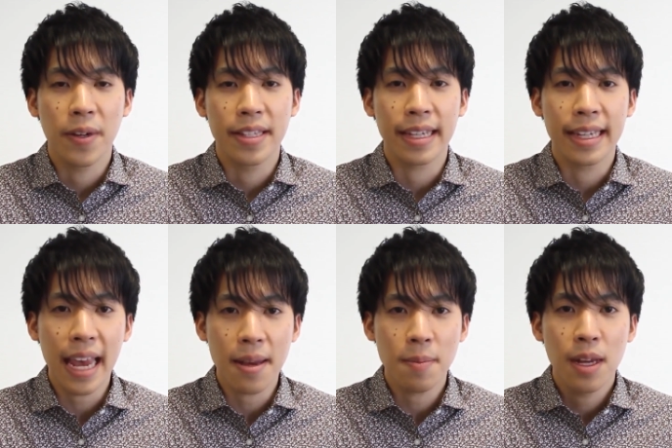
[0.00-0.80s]
with the
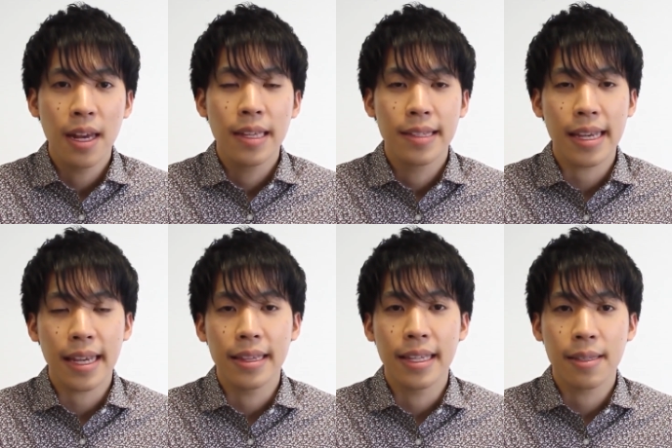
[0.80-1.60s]
game, they
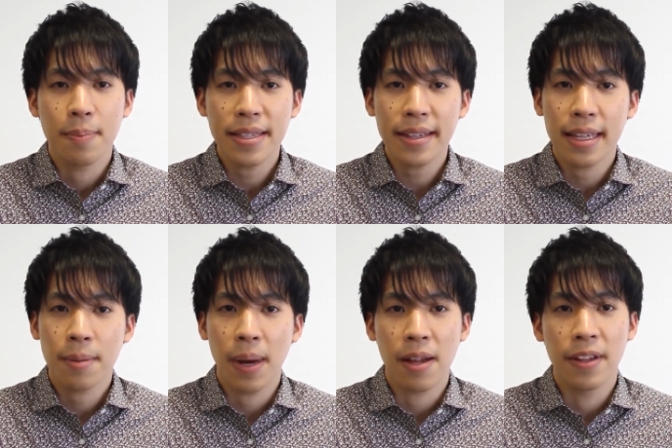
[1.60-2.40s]
can dismiss it
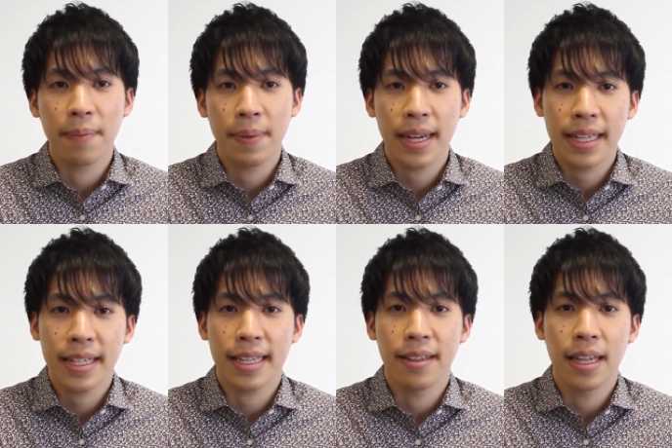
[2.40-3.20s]
by repeating
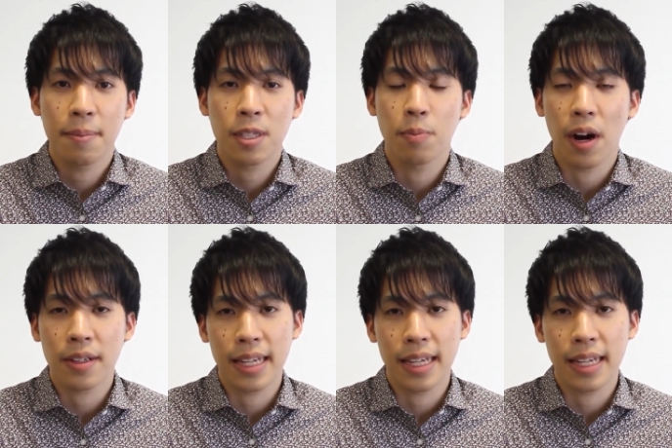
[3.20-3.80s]
the lip smack